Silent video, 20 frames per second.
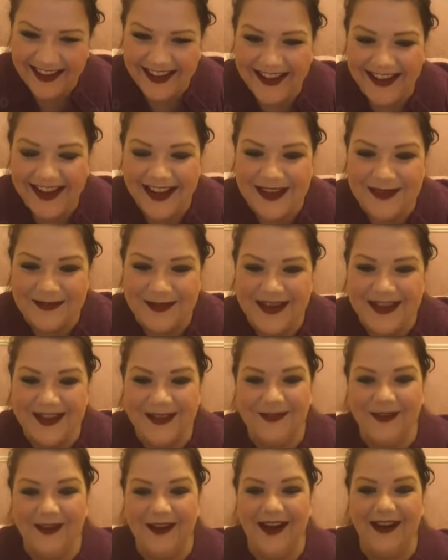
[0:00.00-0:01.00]
Especially
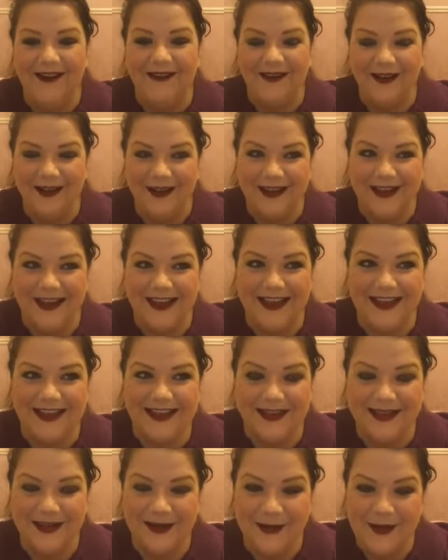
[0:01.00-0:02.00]
Ferrero Rocher's.
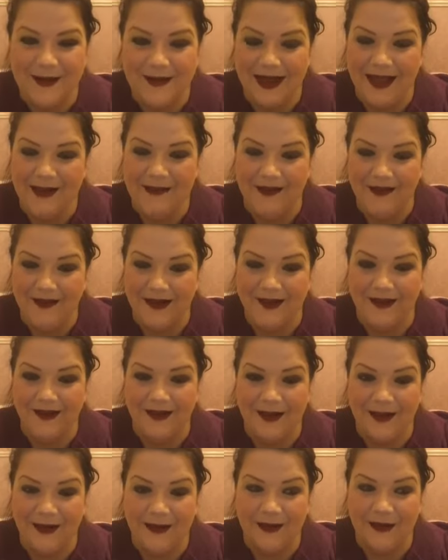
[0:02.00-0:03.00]
They're one of like my
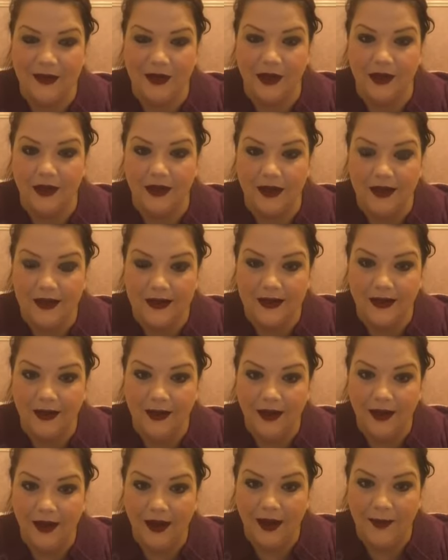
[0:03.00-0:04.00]
favourite chocolates.
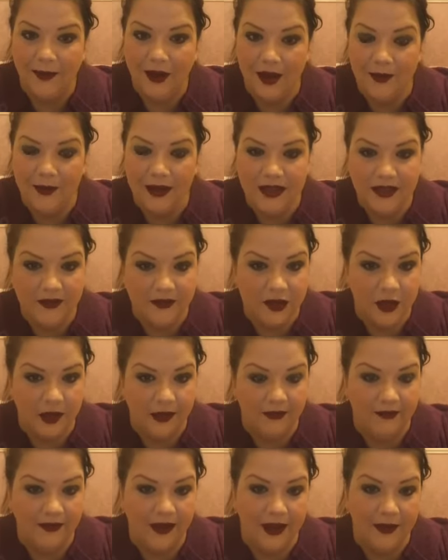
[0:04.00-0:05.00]
I'm not a massive
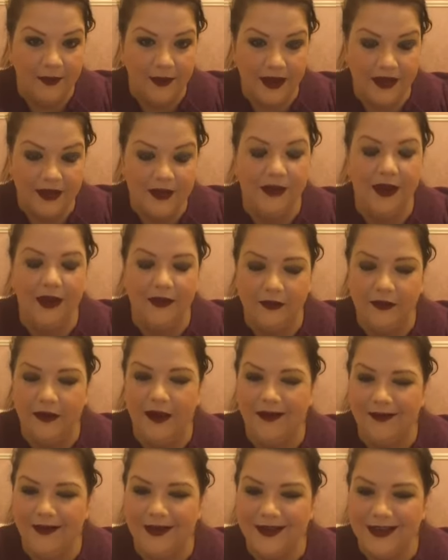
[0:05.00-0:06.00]
chocolate fan, but I do like
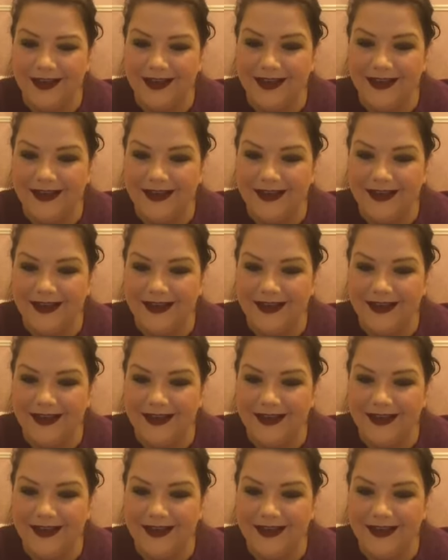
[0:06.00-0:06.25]
Ferrero Rocher.